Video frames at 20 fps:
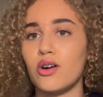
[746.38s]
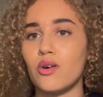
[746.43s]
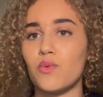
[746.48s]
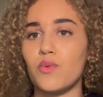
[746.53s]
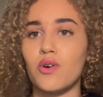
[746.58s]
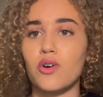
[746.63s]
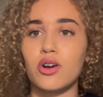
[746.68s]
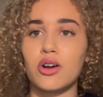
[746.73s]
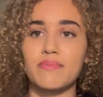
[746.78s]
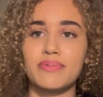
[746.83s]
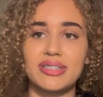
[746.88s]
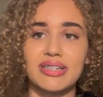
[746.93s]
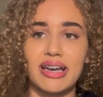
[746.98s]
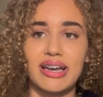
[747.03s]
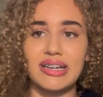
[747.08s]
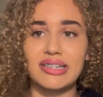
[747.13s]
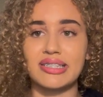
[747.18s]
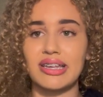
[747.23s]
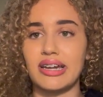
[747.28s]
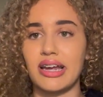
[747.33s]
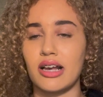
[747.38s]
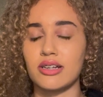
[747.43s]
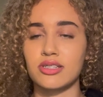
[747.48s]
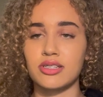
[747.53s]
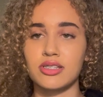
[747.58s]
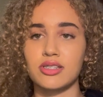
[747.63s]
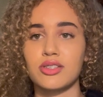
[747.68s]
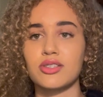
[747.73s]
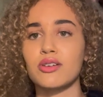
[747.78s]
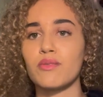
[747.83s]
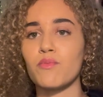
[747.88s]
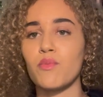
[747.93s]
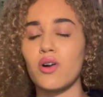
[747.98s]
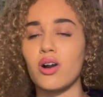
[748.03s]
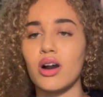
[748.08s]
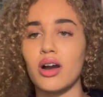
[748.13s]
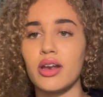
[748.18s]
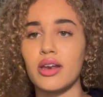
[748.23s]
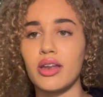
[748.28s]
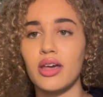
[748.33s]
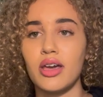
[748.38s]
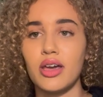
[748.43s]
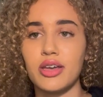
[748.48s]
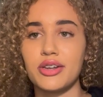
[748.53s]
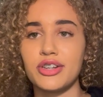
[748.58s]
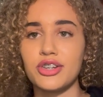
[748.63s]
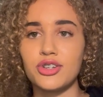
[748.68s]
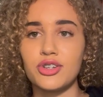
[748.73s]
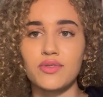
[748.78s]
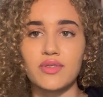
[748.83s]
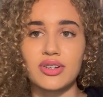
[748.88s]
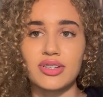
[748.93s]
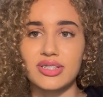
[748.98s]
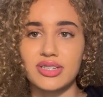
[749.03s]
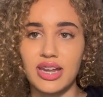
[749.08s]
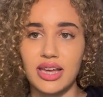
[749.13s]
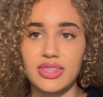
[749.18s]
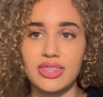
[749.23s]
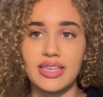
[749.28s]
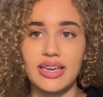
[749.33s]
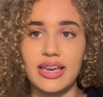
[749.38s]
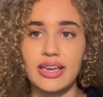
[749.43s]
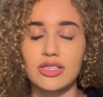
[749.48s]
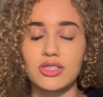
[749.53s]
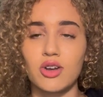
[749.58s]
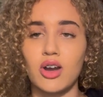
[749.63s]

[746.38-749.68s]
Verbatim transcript: walk upstairs and ask someone, did you understand this?